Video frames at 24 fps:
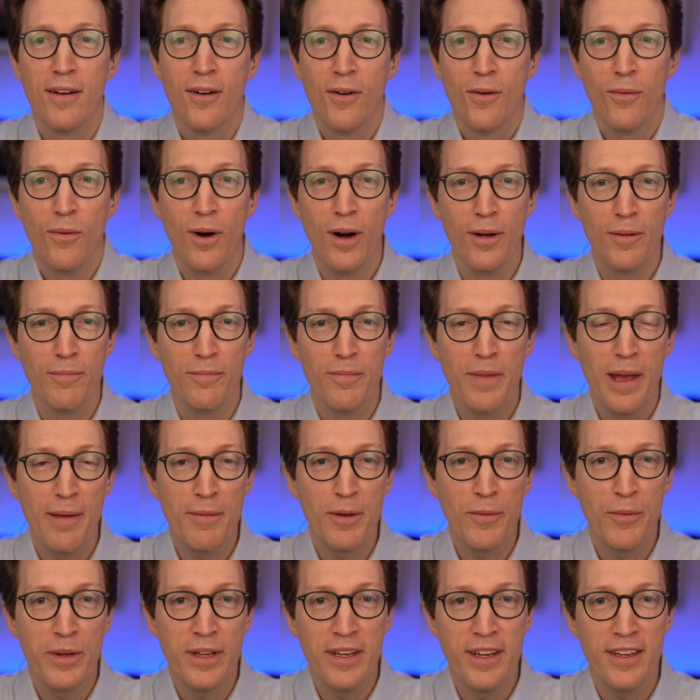Well,
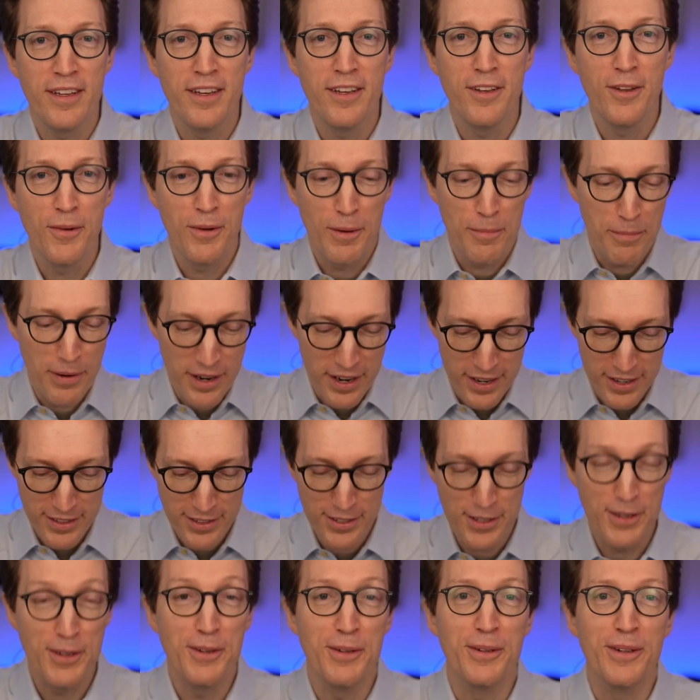maybe we need to do a part
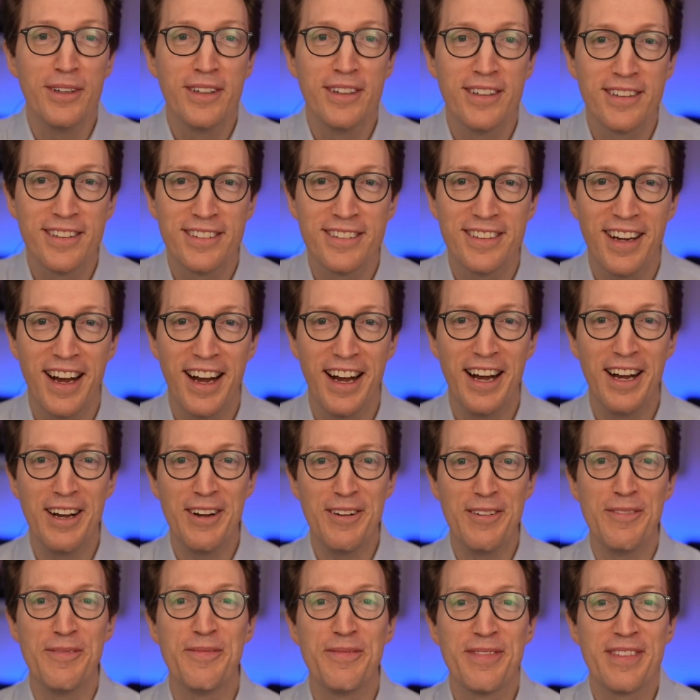2.
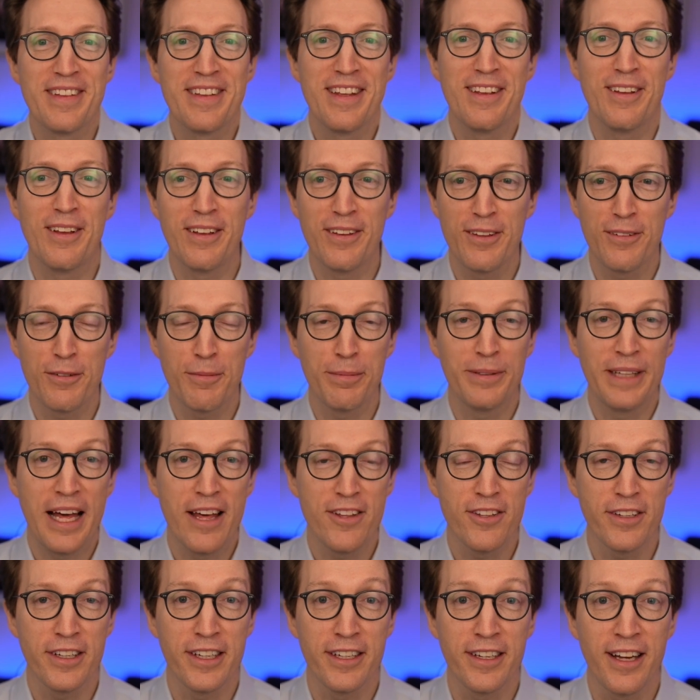It was a
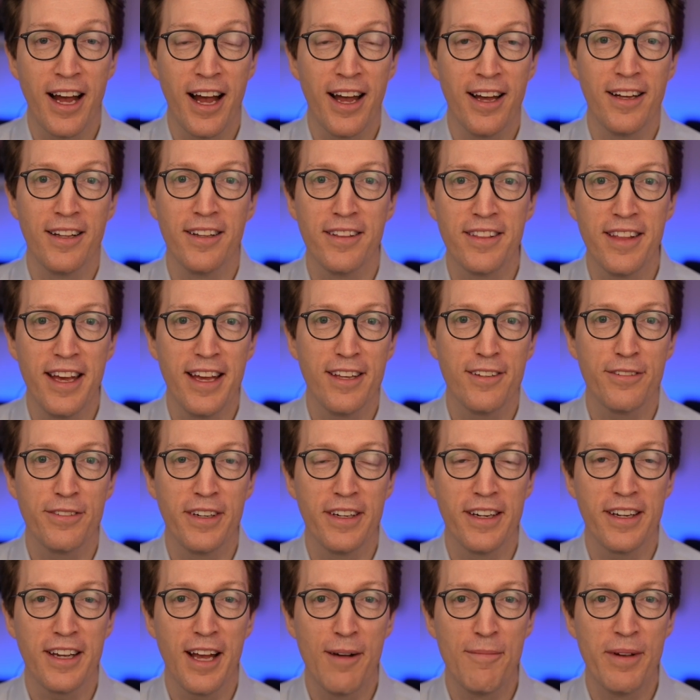pleasure, Kyle. Thanks
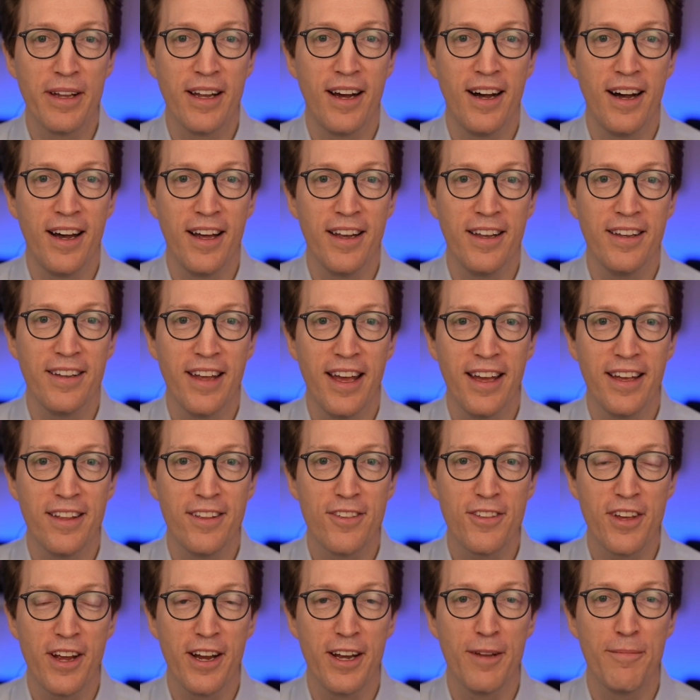for coming on and
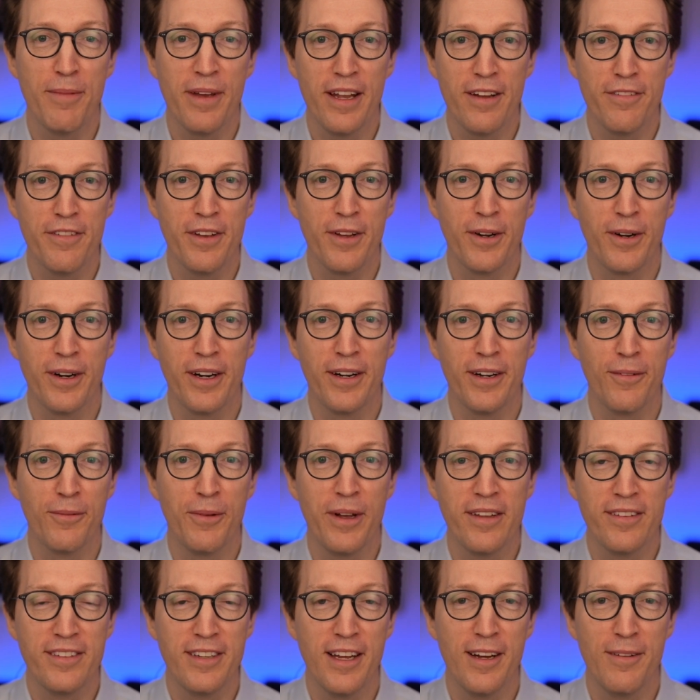sharing a bit of your
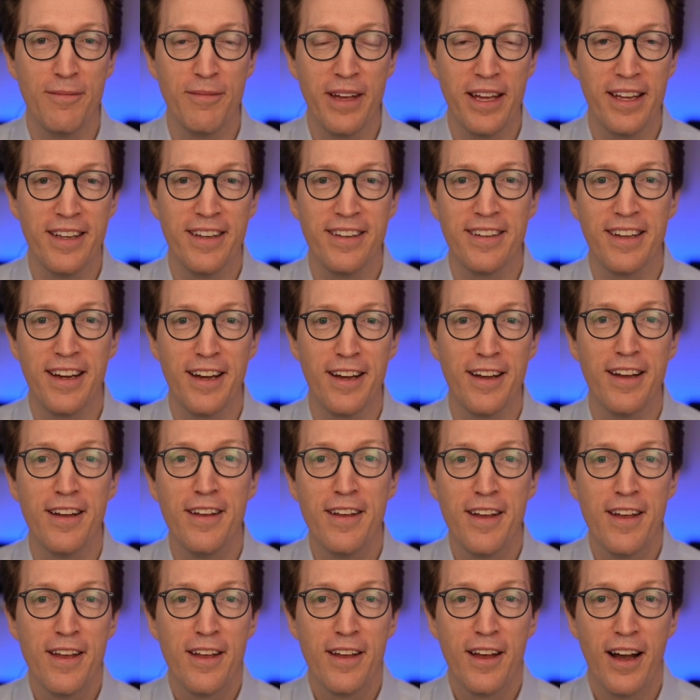wisdom, and
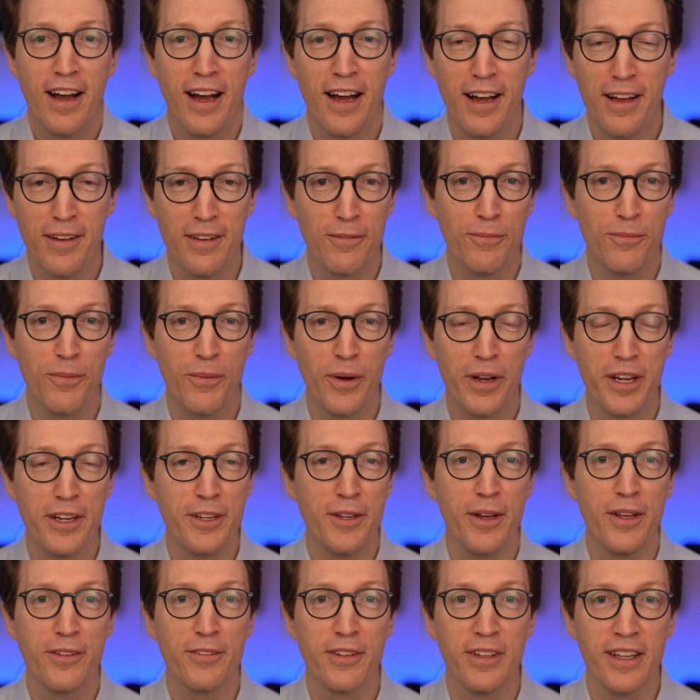what you're
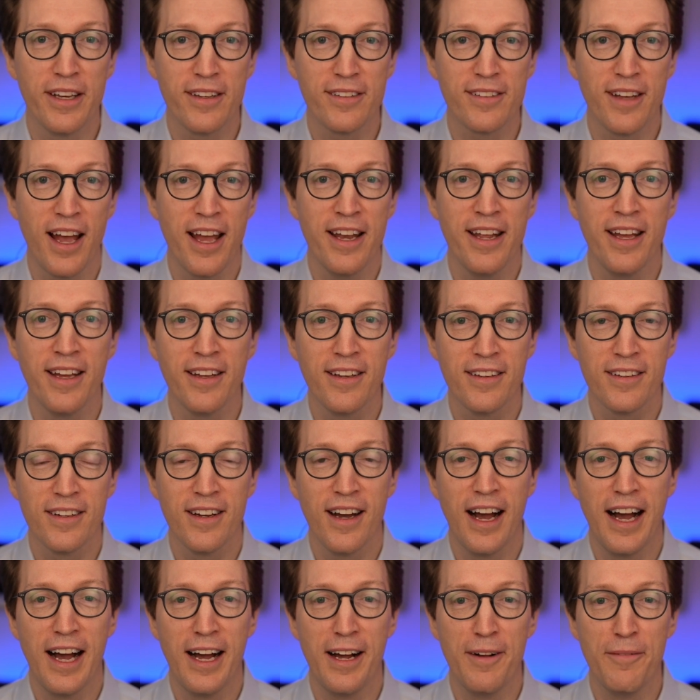doing is really exciting.
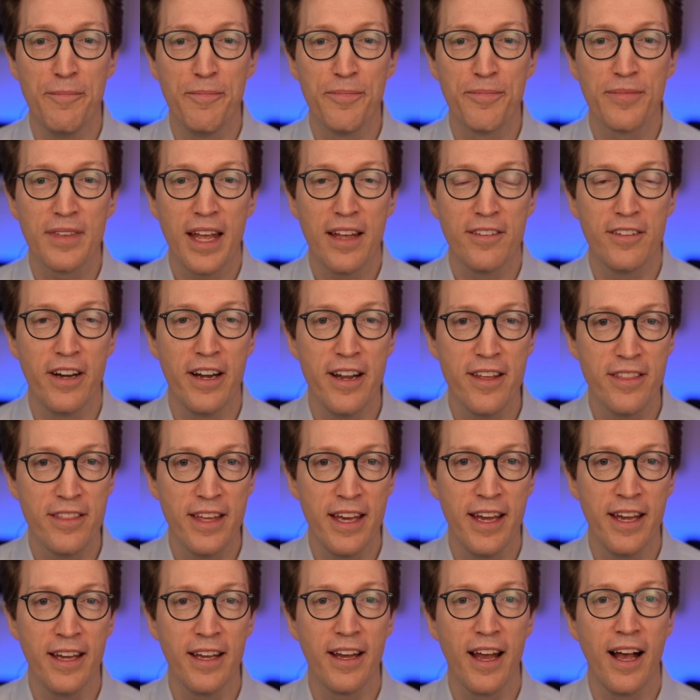Is there
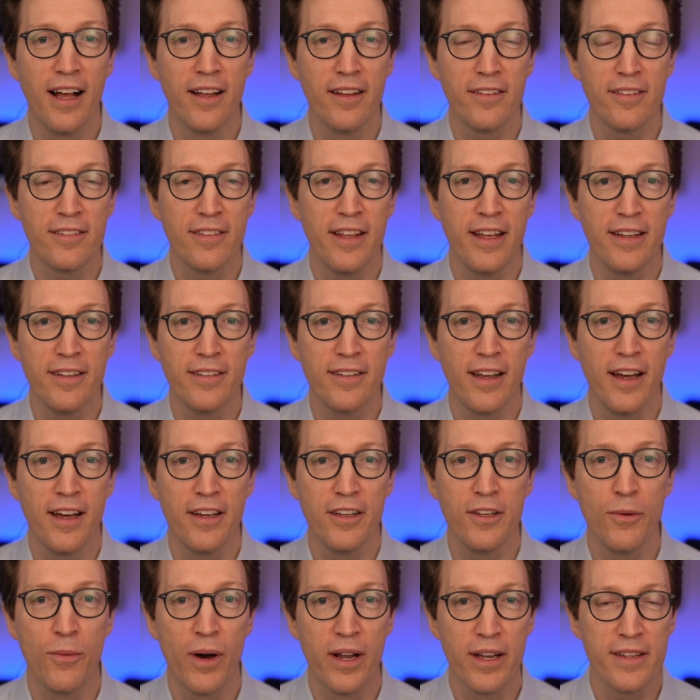anything else
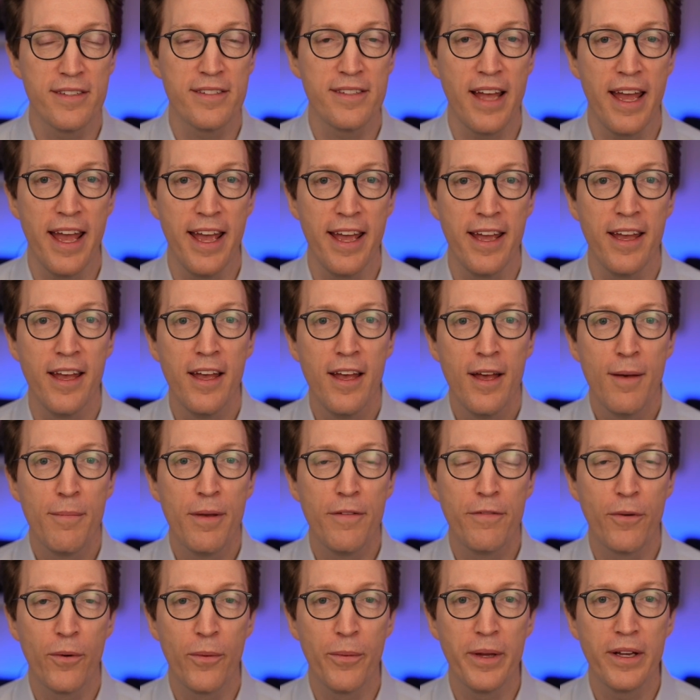that you want to say
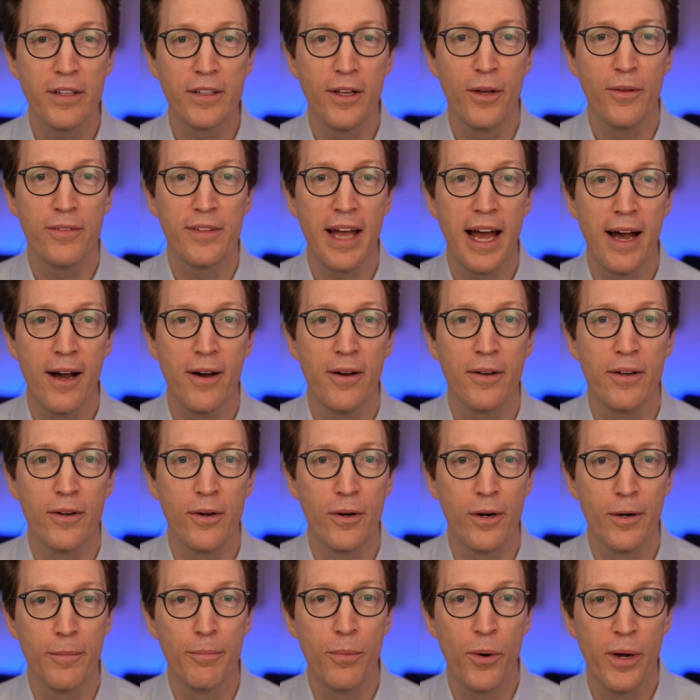before we close out,
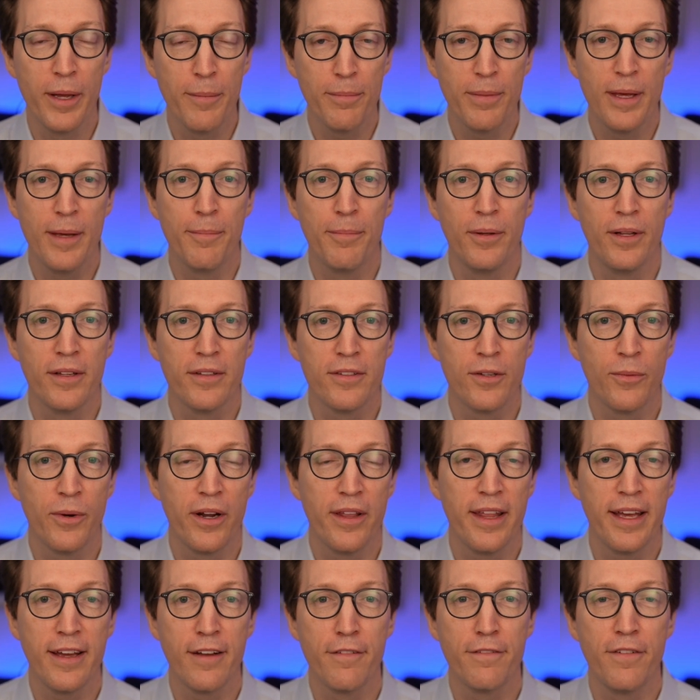or point people to
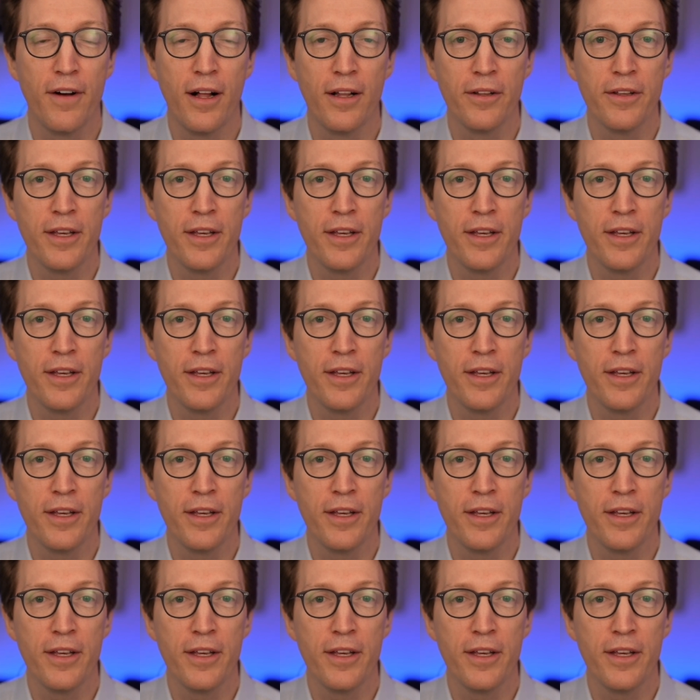where they can follow